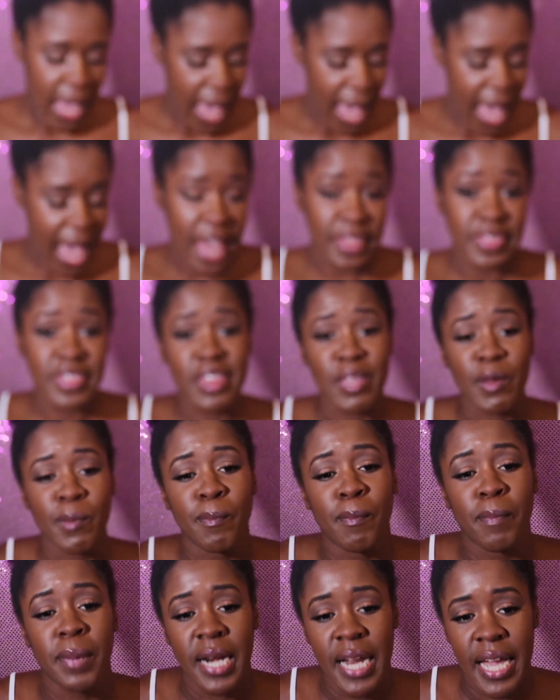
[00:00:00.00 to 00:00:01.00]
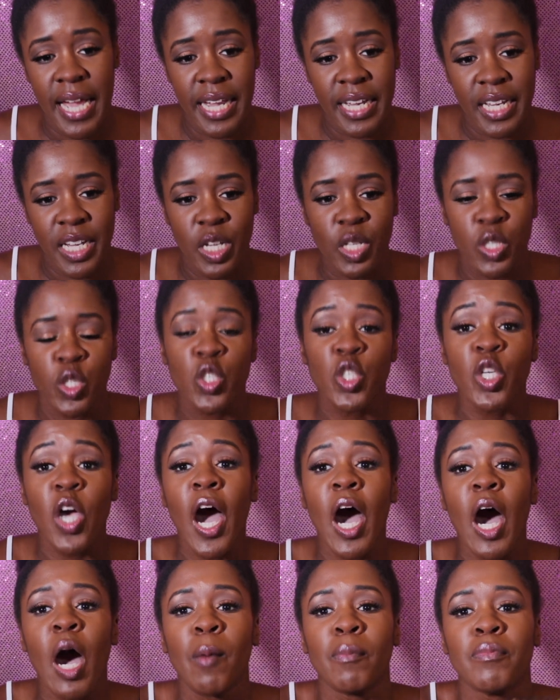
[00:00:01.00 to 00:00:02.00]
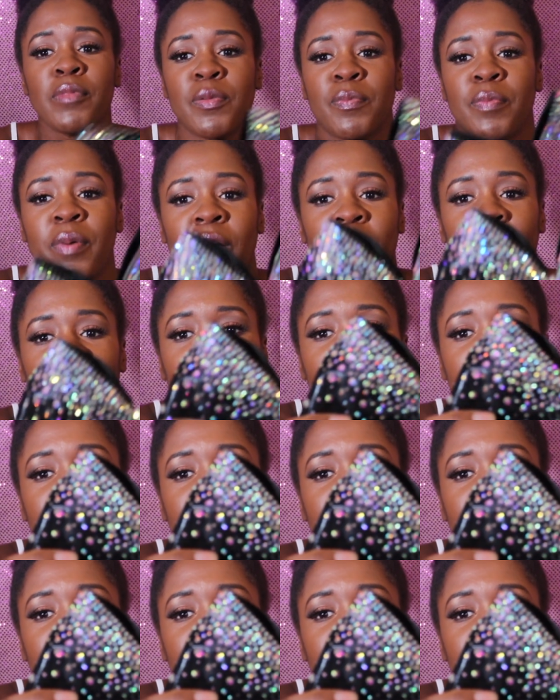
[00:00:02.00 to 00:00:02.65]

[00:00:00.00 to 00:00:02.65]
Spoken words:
And the black charmed bow.